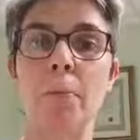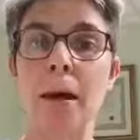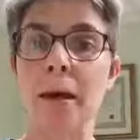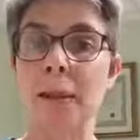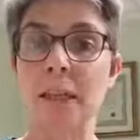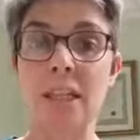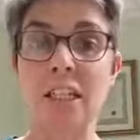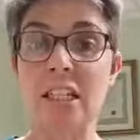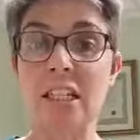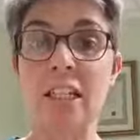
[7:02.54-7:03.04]
and
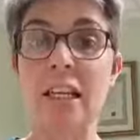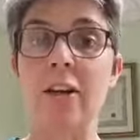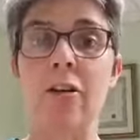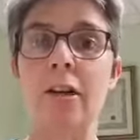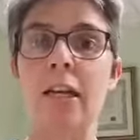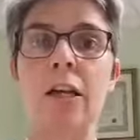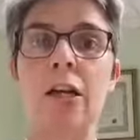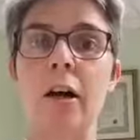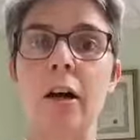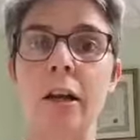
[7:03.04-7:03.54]
they just
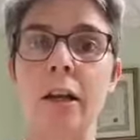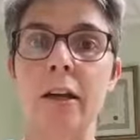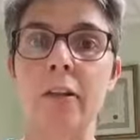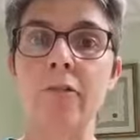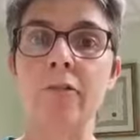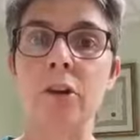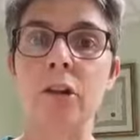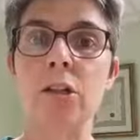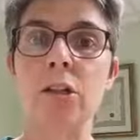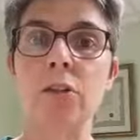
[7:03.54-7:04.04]
literally cut in
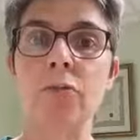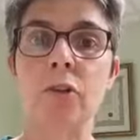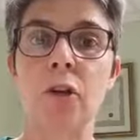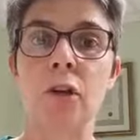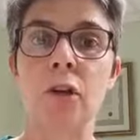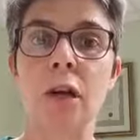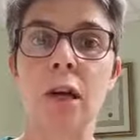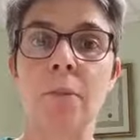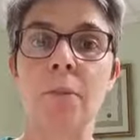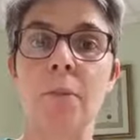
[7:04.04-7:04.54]
front of
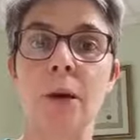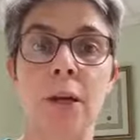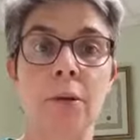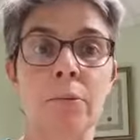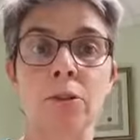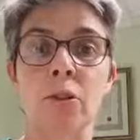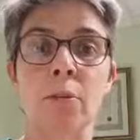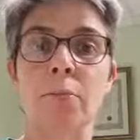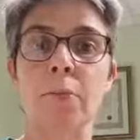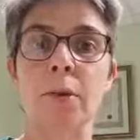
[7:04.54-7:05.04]
you and
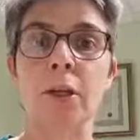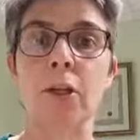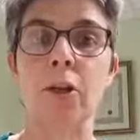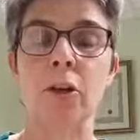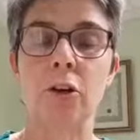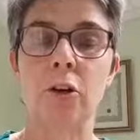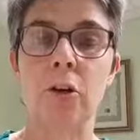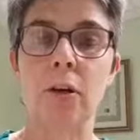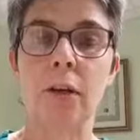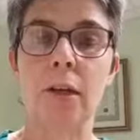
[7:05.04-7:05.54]
jump the
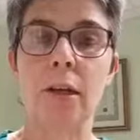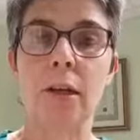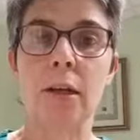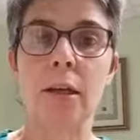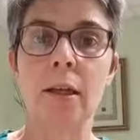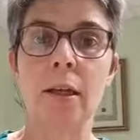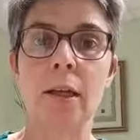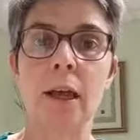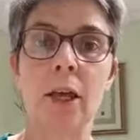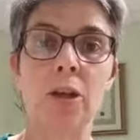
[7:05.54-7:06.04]
queue
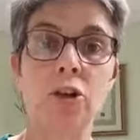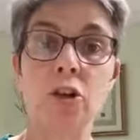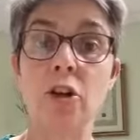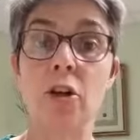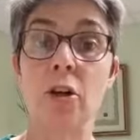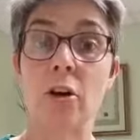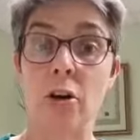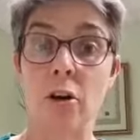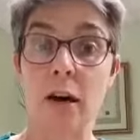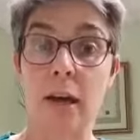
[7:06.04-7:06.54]
and you're in
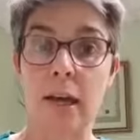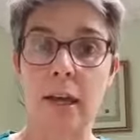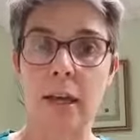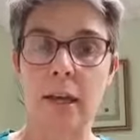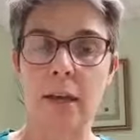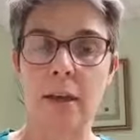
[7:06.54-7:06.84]
a hurry.